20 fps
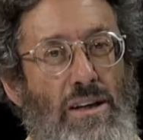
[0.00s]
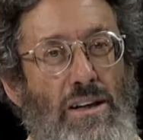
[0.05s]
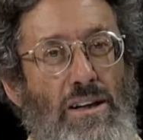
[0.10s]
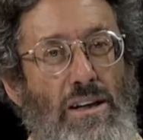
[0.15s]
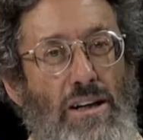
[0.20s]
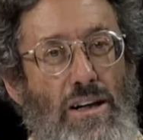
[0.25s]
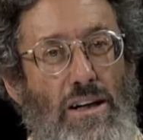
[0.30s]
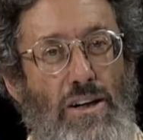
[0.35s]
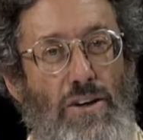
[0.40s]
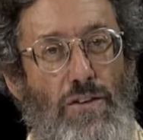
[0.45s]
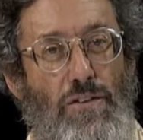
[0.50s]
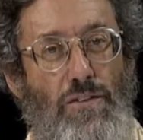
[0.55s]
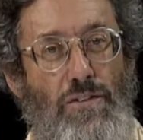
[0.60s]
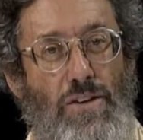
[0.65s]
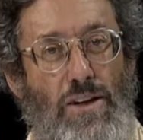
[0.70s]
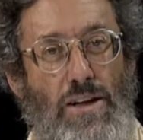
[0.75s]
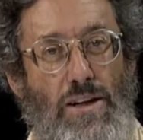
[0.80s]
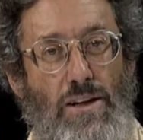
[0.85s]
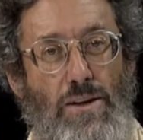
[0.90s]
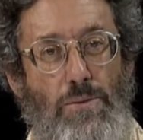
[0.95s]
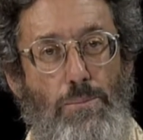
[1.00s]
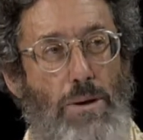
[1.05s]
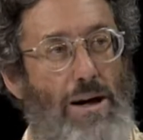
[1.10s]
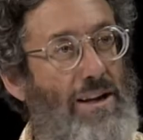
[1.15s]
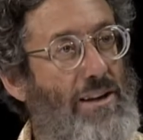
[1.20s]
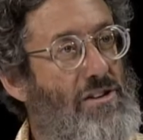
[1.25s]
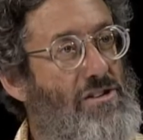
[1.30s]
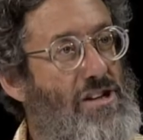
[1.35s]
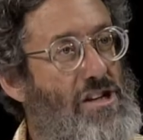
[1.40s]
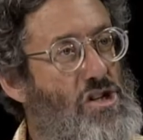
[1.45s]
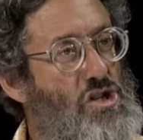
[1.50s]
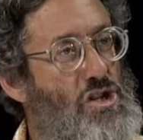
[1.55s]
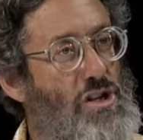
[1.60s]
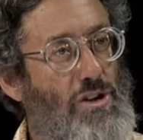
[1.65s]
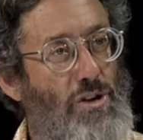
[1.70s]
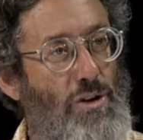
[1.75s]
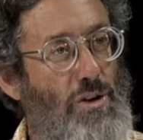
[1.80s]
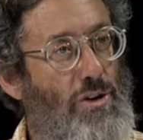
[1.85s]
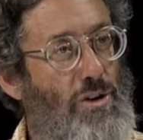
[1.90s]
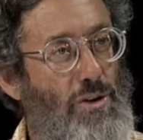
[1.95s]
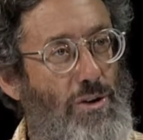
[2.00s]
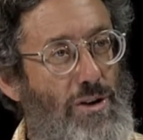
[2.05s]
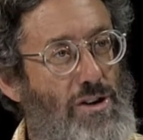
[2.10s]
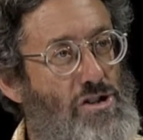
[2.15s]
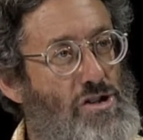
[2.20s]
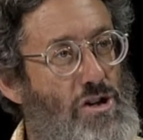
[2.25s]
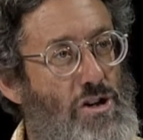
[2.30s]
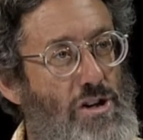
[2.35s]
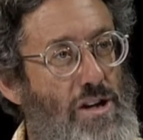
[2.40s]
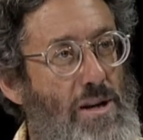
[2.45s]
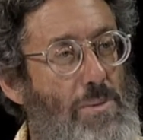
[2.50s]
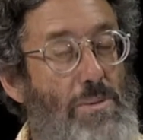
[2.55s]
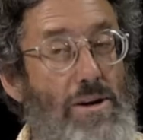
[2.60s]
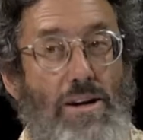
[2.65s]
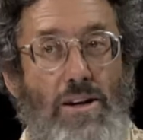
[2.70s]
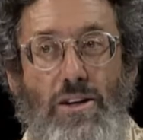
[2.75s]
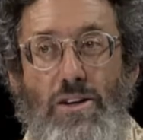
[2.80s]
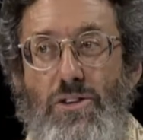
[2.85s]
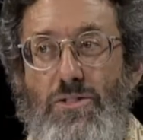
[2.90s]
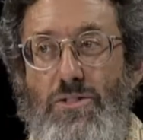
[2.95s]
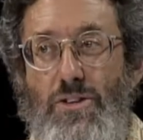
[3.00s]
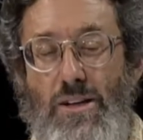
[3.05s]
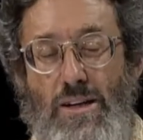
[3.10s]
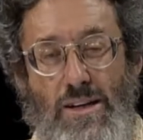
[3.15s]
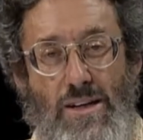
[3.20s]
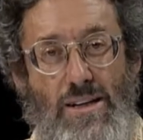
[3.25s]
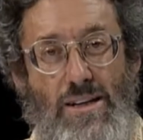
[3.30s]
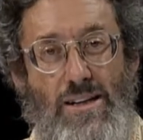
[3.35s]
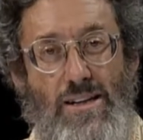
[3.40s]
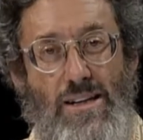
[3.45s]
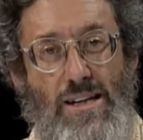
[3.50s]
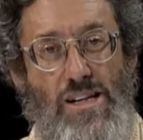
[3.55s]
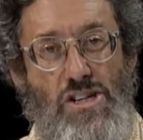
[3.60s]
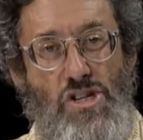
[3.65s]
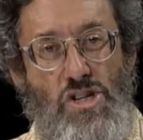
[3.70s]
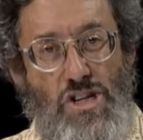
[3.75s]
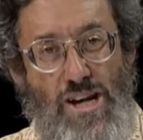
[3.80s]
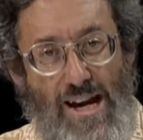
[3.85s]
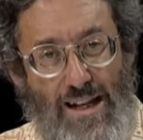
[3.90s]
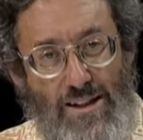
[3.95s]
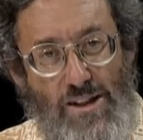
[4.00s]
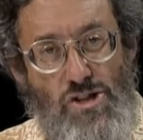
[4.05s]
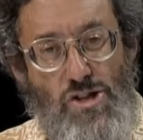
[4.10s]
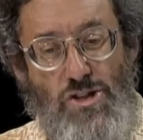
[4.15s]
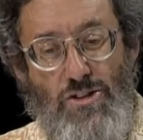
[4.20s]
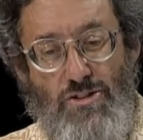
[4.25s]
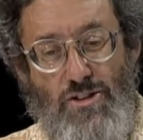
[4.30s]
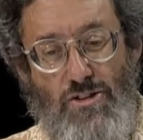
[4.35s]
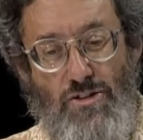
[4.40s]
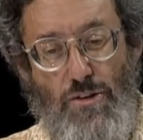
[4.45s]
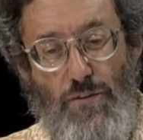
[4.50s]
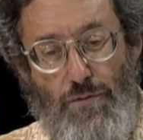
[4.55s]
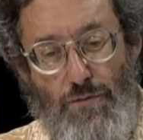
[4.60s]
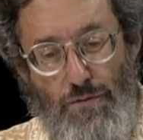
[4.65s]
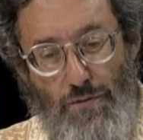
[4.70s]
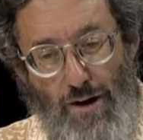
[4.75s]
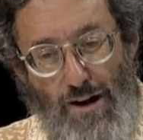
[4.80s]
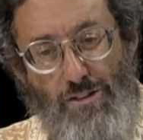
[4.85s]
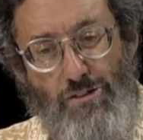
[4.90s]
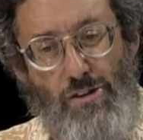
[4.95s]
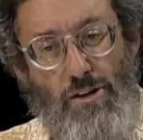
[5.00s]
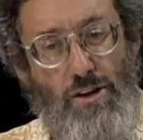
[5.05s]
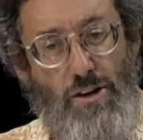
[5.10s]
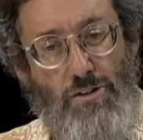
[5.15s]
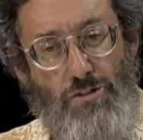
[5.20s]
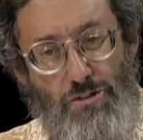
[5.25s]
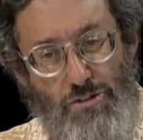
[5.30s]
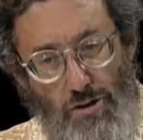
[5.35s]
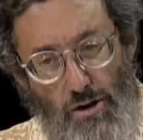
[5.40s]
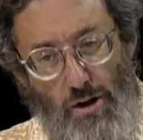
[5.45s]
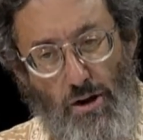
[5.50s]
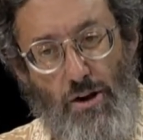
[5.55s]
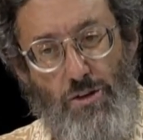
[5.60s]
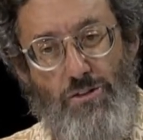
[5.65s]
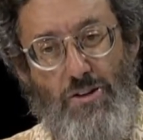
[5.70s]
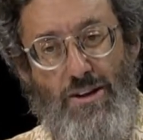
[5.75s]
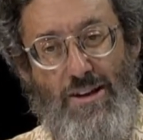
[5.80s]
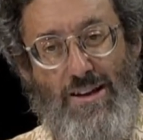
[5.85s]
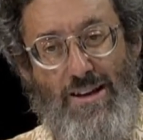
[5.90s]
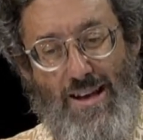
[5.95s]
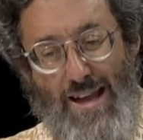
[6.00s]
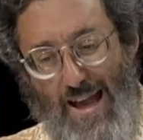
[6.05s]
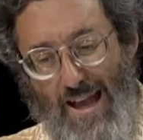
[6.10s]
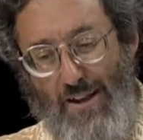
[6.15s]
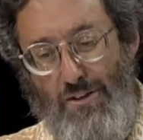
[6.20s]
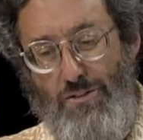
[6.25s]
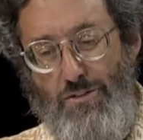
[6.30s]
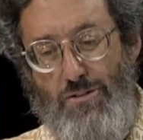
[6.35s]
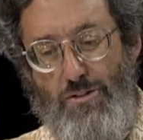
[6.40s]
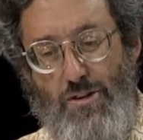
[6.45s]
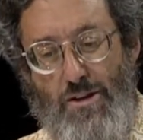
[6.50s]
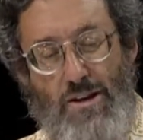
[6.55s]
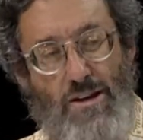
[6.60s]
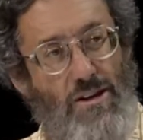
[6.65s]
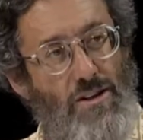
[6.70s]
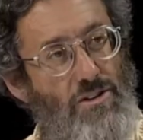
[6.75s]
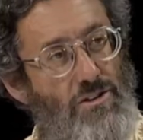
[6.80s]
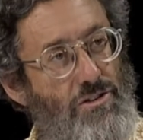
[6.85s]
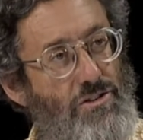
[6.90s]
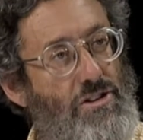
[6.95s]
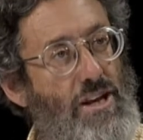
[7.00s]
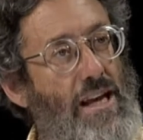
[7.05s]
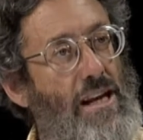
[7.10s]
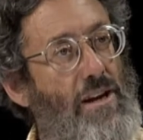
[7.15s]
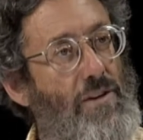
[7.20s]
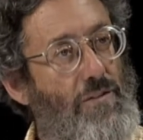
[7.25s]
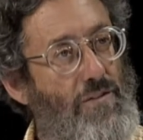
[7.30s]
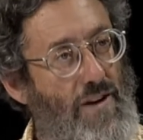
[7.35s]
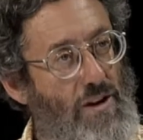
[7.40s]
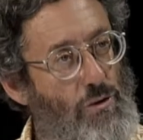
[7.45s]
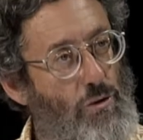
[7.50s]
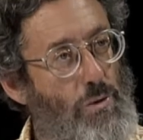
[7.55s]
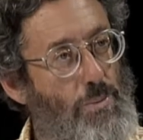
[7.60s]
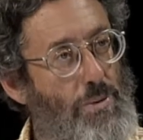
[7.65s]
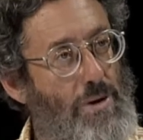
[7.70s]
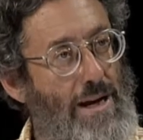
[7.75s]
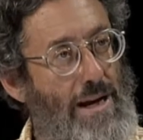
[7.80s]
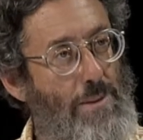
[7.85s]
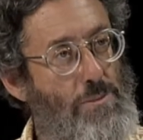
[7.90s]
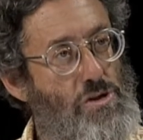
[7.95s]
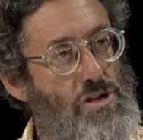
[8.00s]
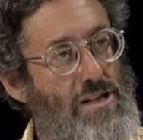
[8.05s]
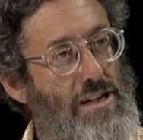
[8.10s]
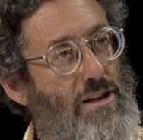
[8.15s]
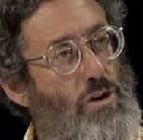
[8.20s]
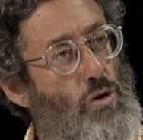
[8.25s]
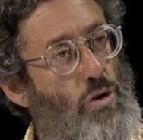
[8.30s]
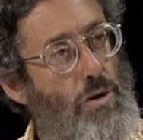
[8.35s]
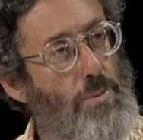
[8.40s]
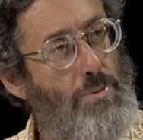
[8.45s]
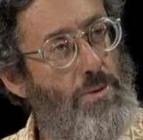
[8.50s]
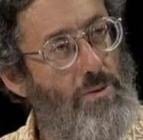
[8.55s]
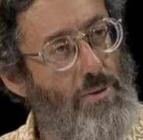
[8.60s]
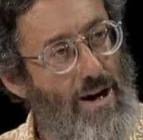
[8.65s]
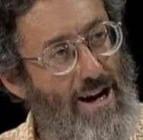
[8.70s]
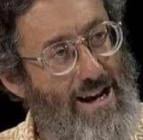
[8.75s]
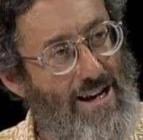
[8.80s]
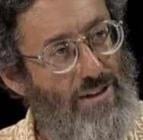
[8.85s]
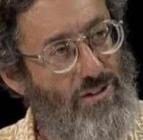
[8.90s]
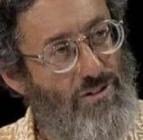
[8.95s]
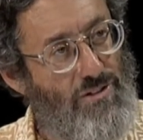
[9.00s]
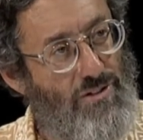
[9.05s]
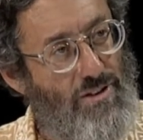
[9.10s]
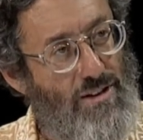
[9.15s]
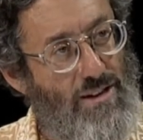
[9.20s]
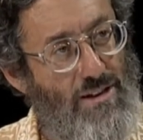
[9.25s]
of uh, politician or, or attorney because it challenges. It's a frontal assault against state and federal preemption and corporate rights.